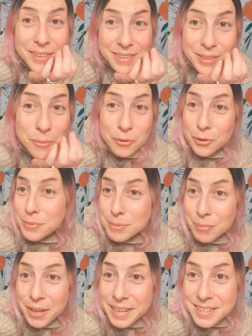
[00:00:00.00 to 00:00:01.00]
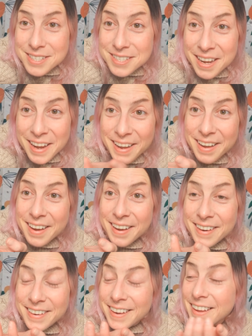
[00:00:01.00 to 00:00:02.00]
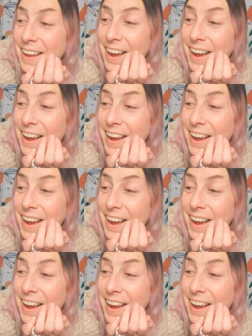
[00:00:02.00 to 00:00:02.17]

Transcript: the order was placed and